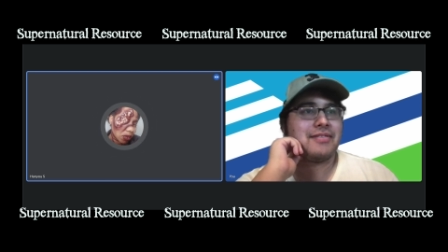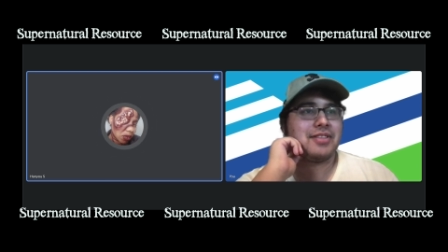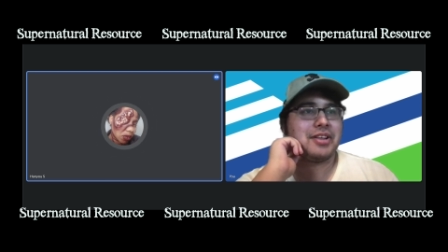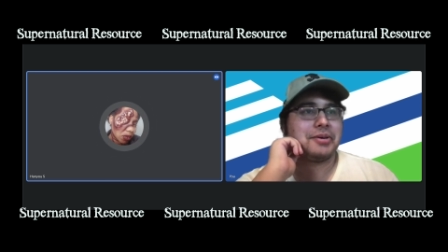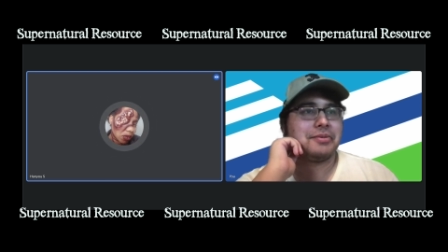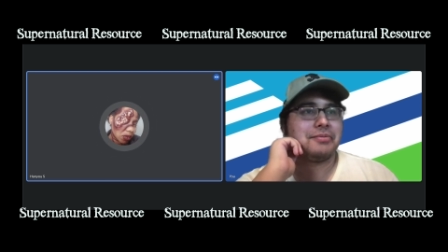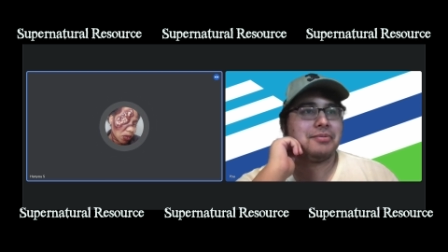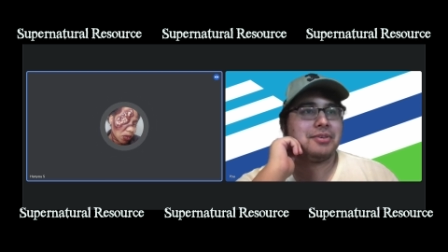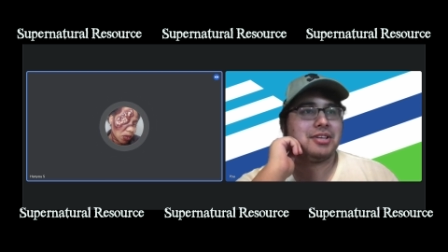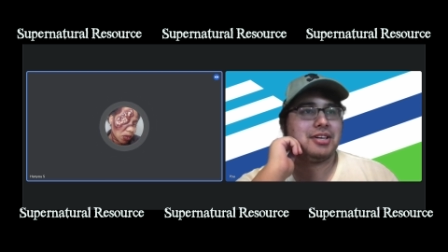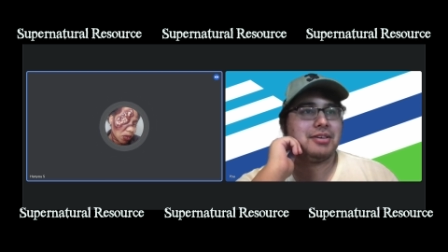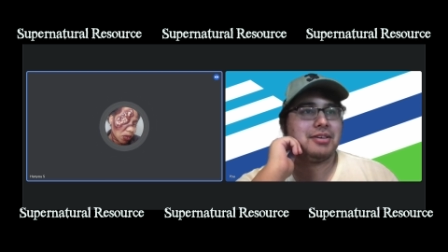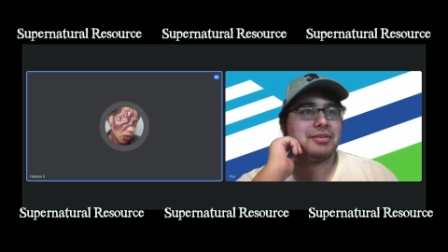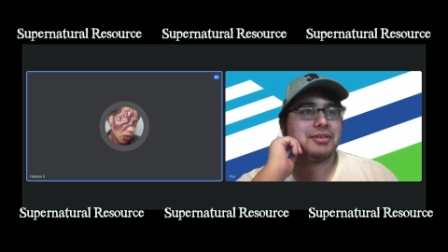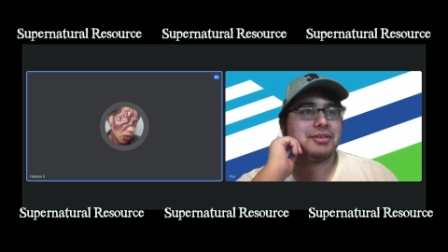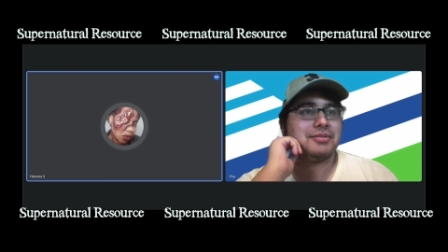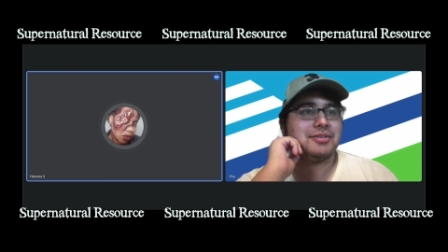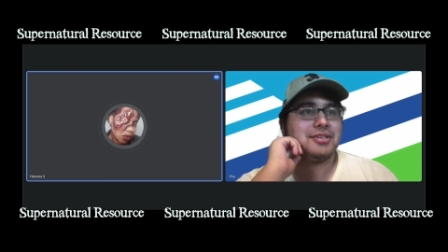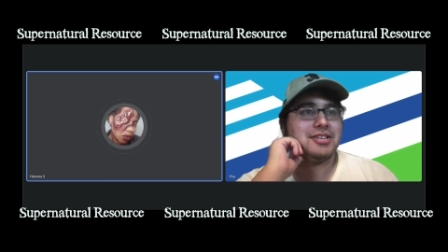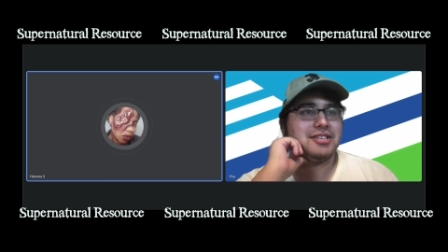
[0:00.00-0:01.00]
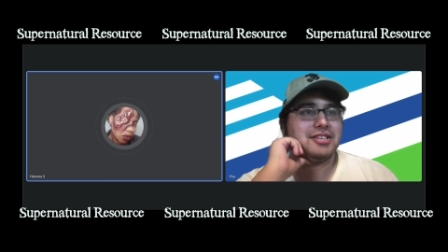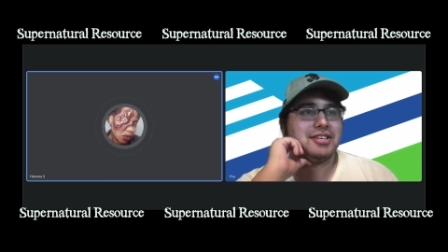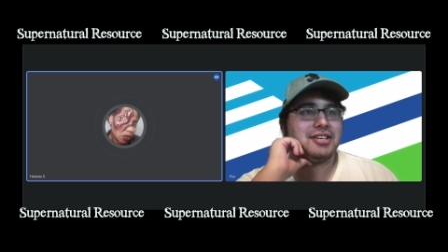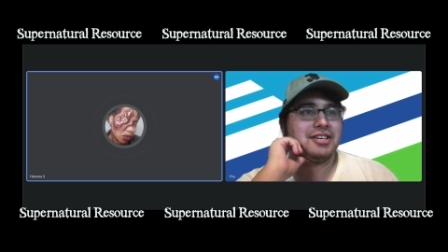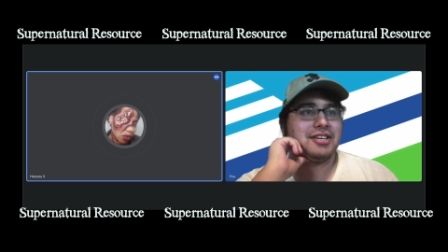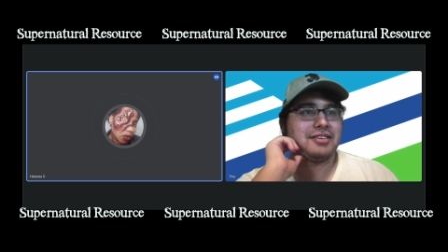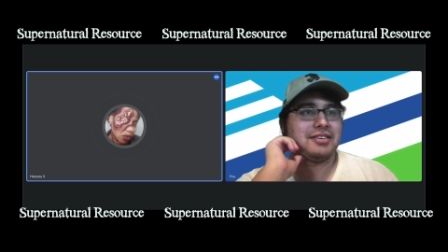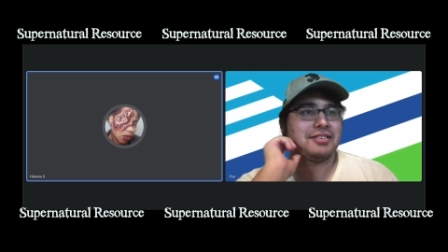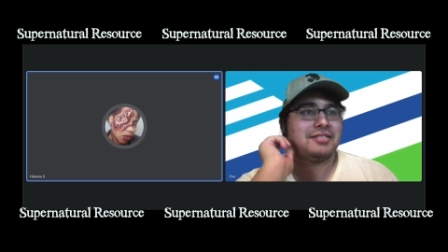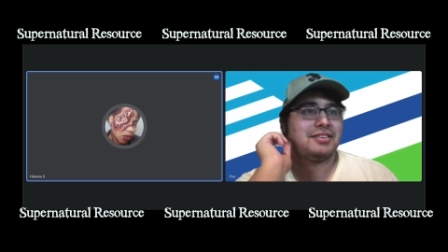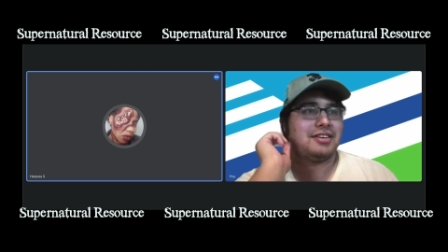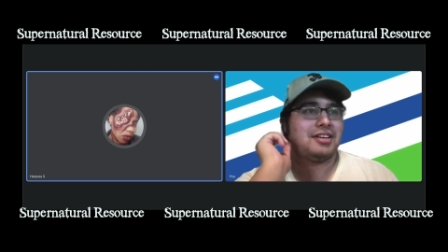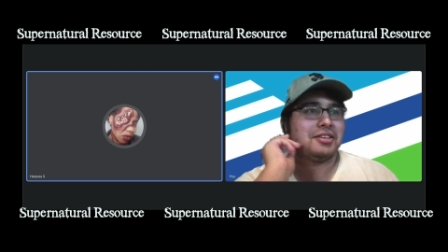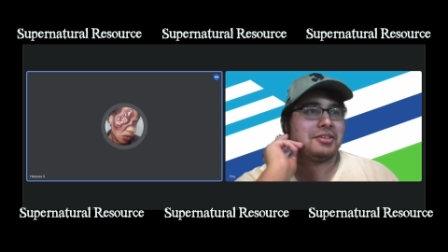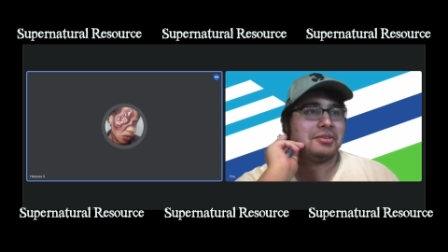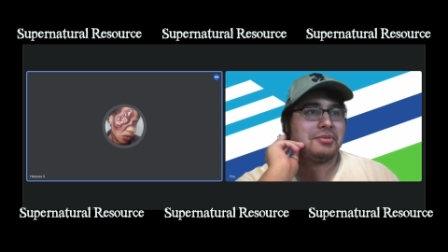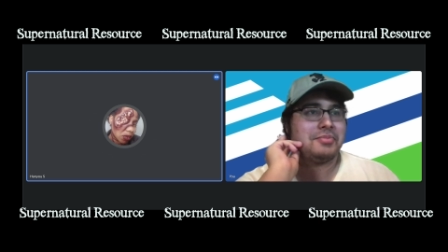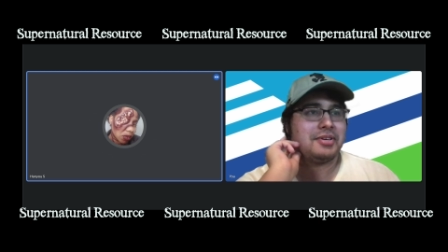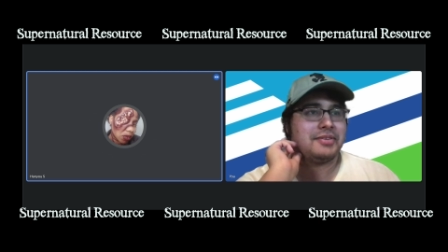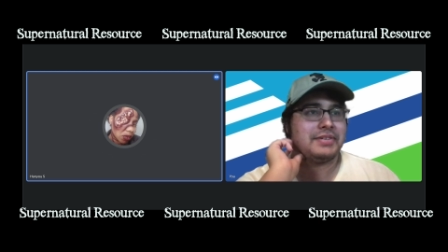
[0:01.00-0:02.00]
like a really quick one today, a
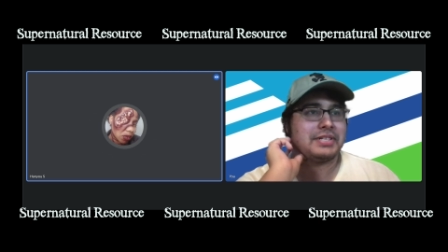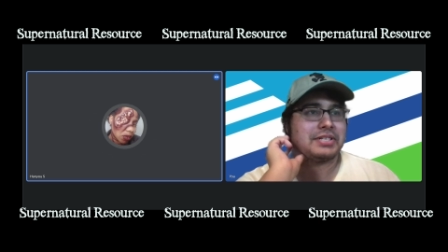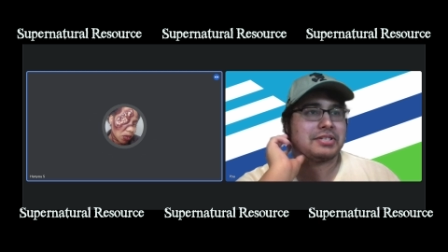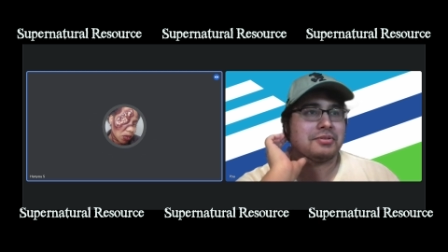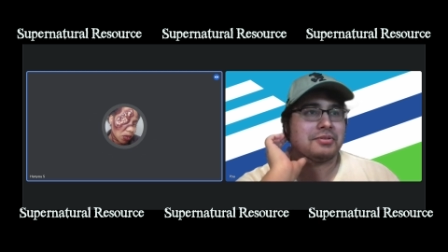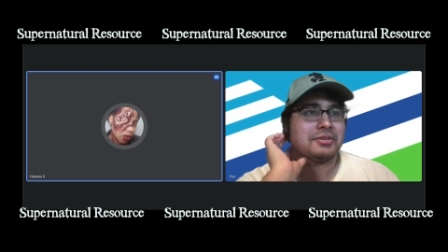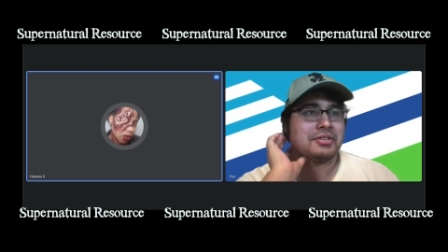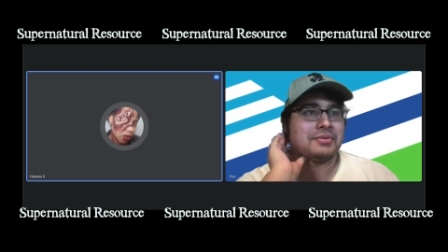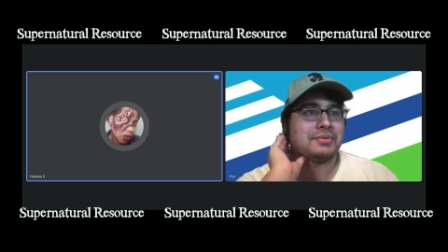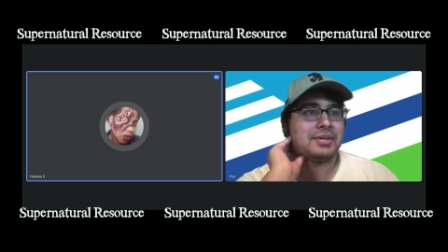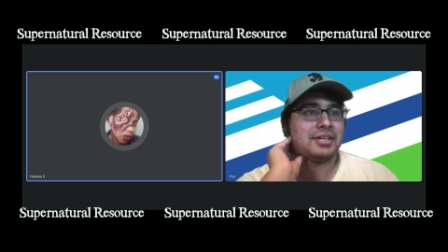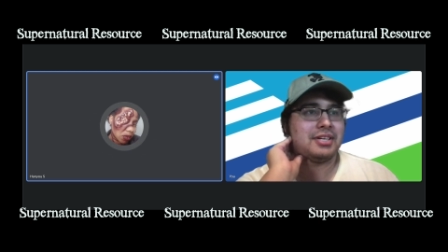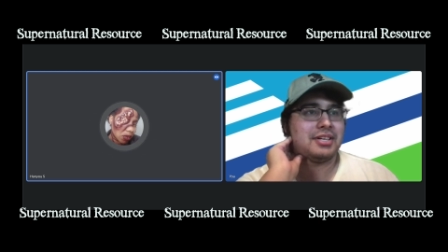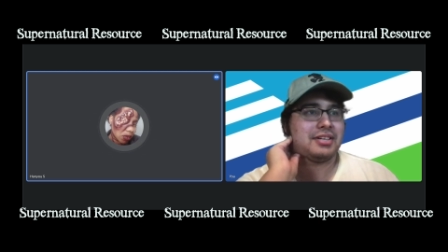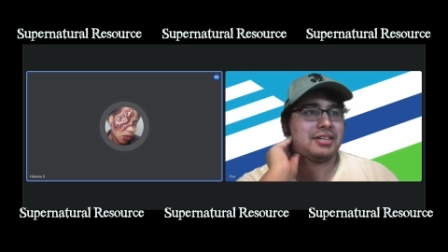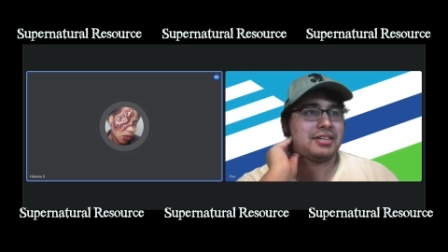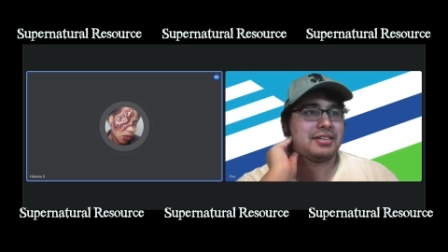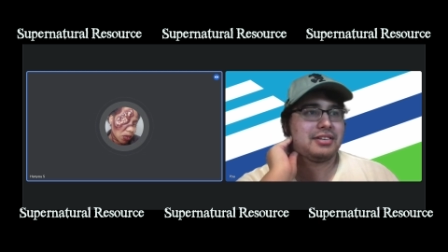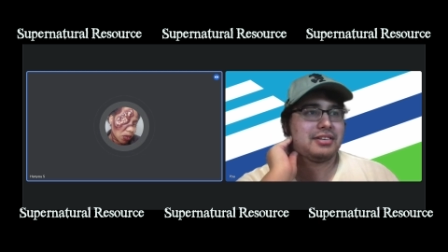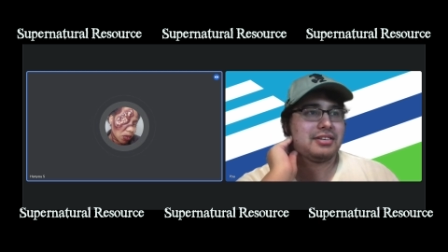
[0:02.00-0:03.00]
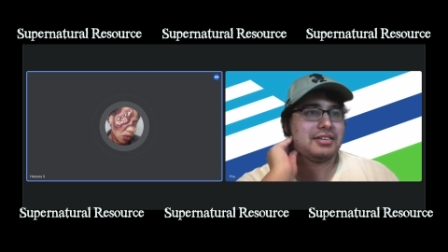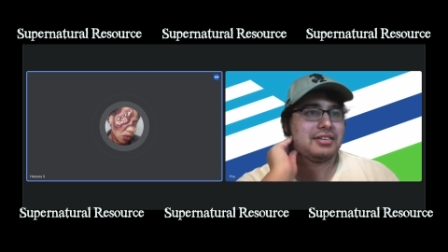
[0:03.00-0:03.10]
little bit of a shorter one.